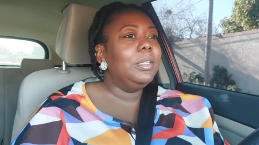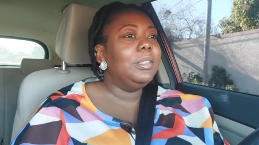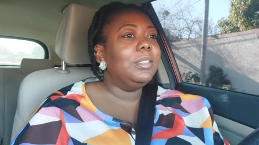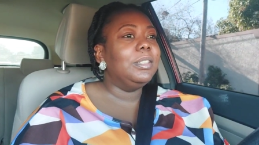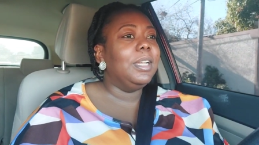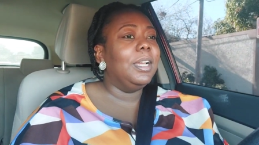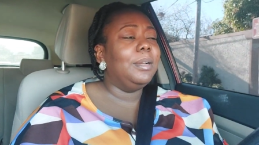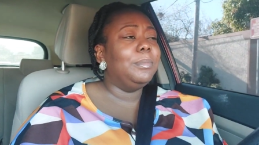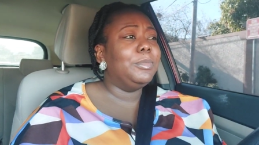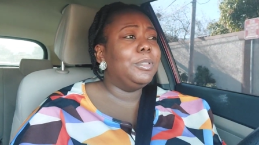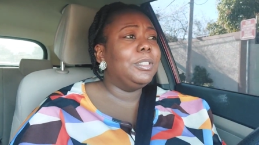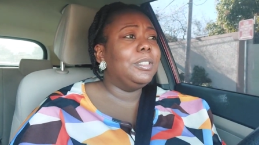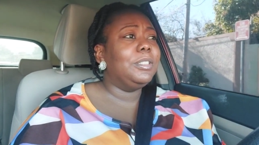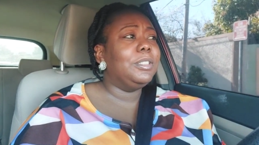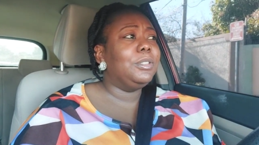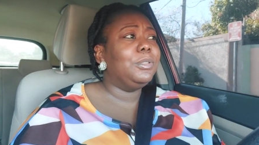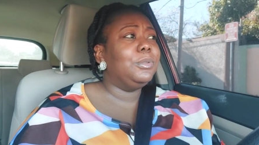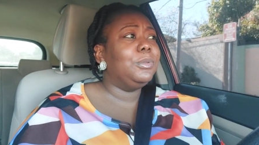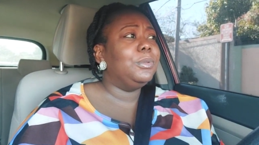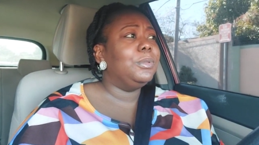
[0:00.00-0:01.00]
So yeah, I'm
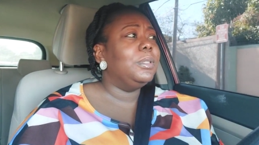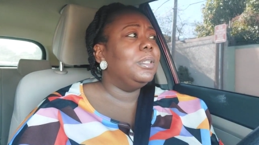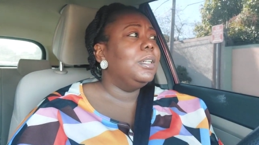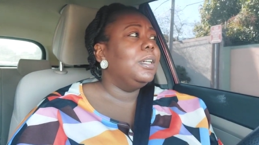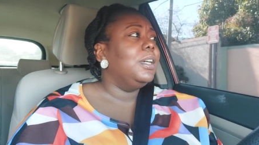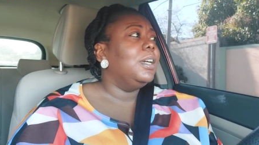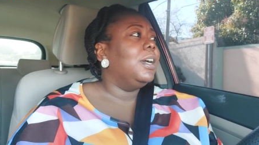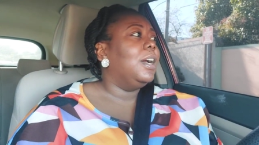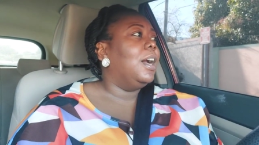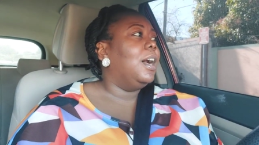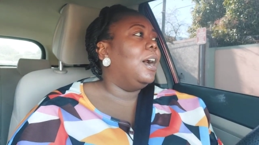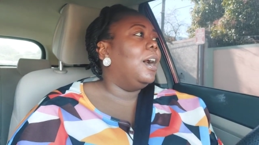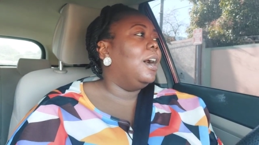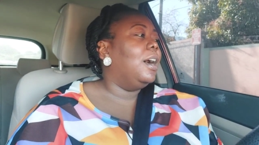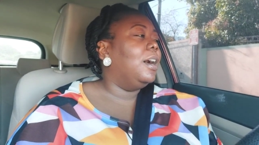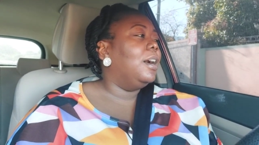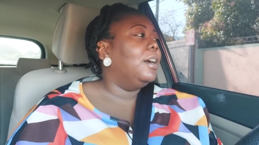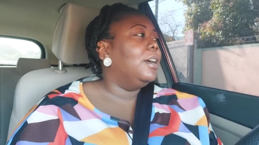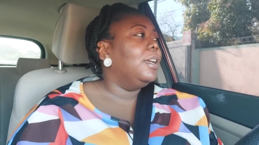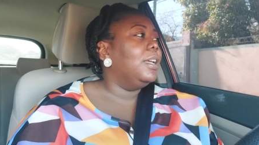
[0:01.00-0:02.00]
gonna do
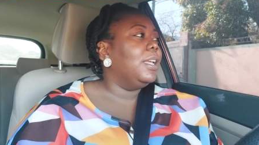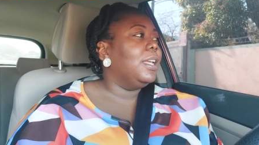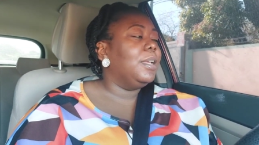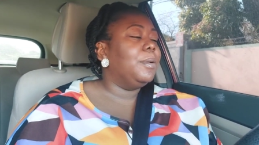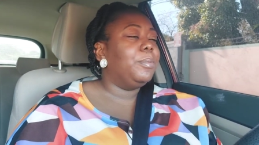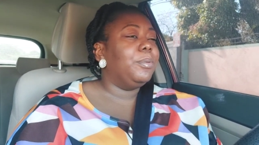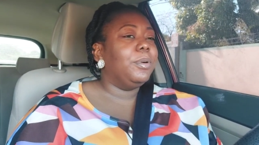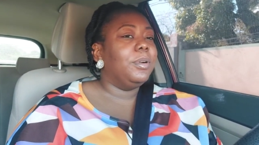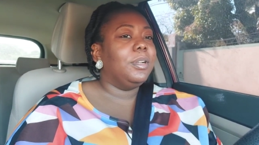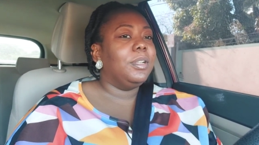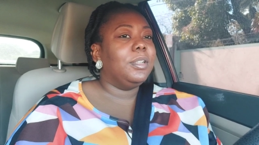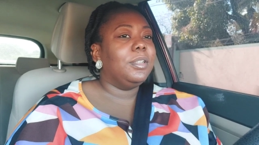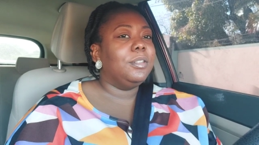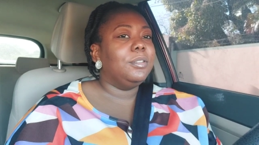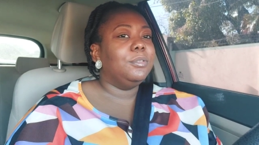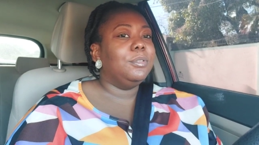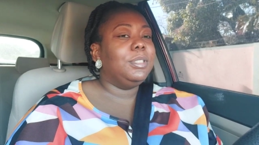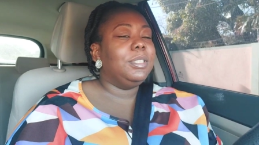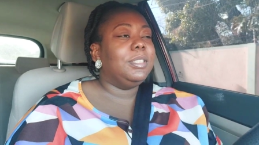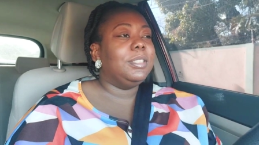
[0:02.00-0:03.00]
uh April
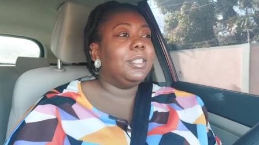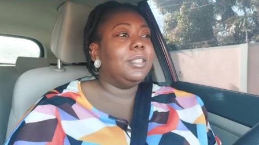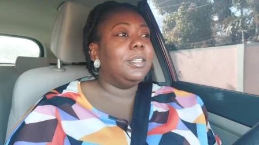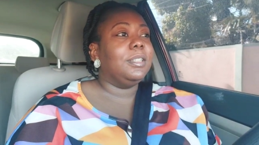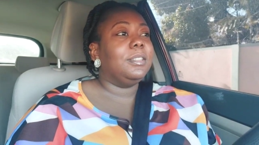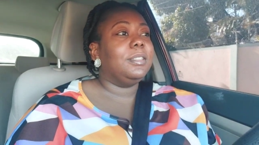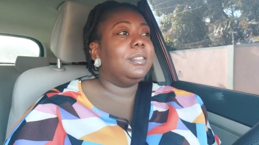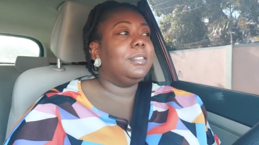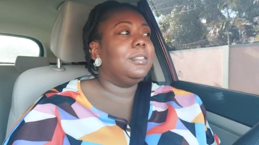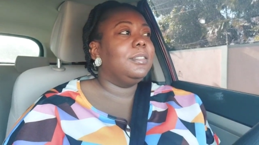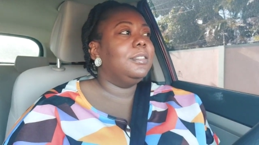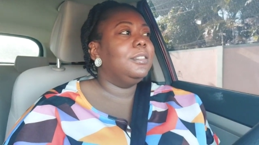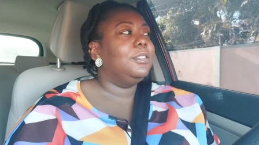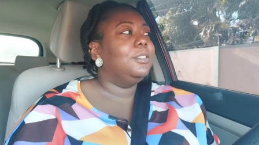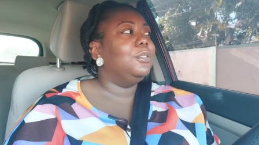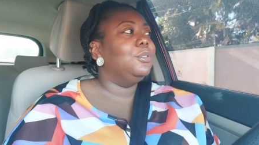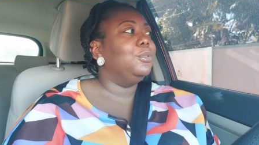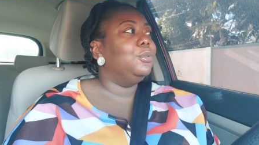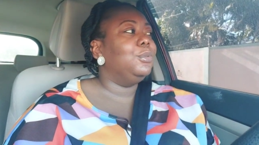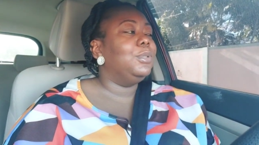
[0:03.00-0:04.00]
resets
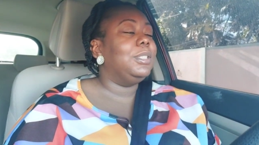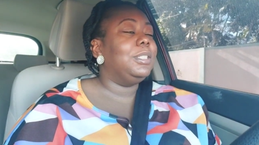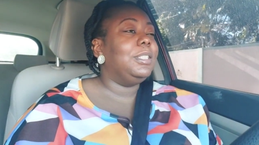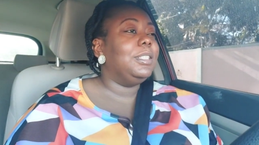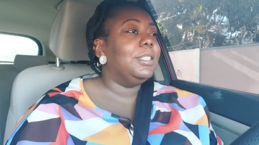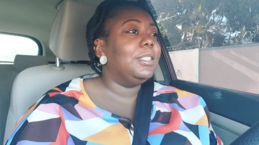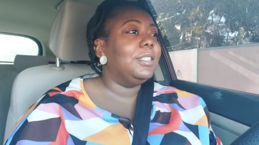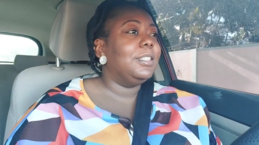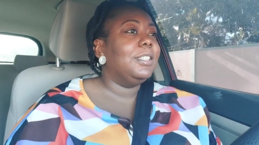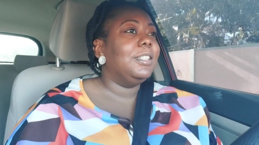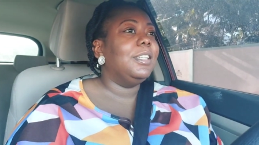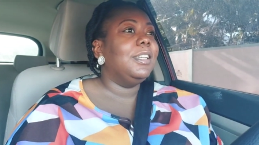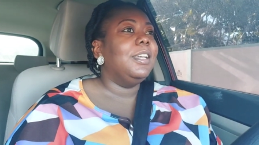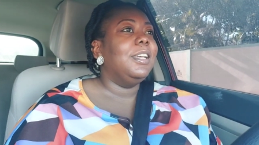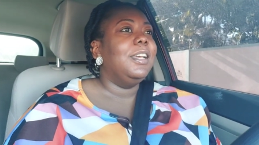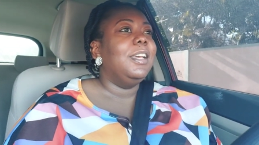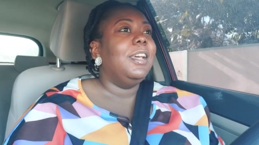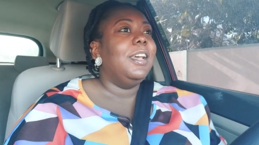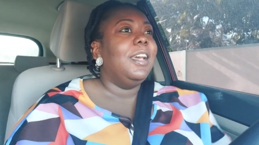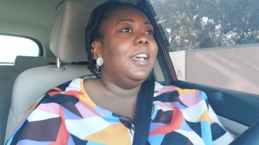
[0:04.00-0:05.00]
routine.
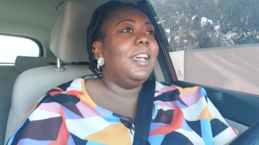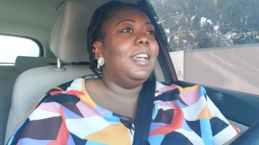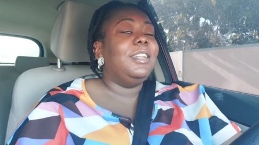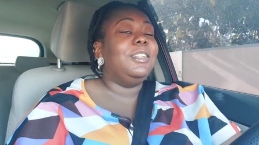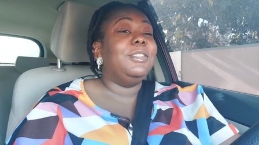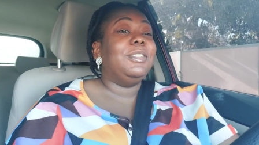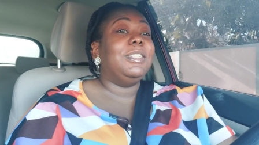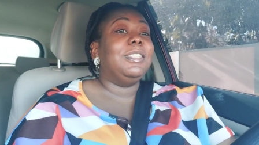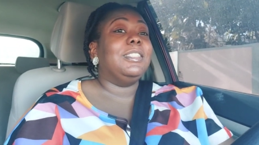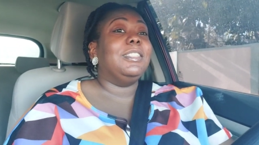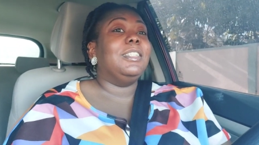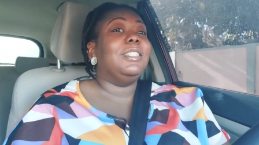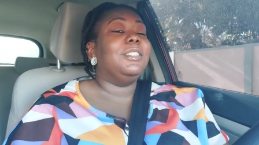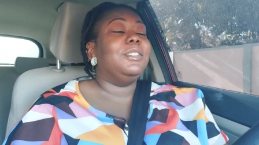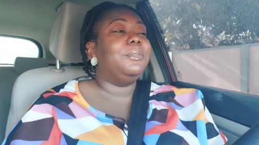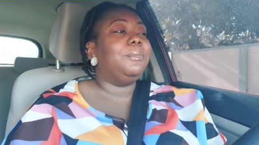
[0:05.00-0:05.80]
Anyways,